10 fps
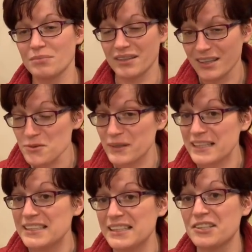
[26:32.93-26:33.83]
and that's where
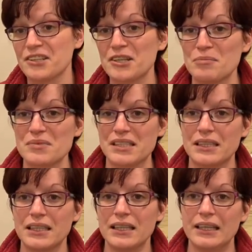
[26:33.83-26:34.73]
condition comes in,
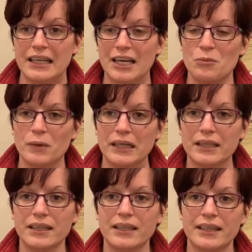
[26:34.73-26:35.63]
and where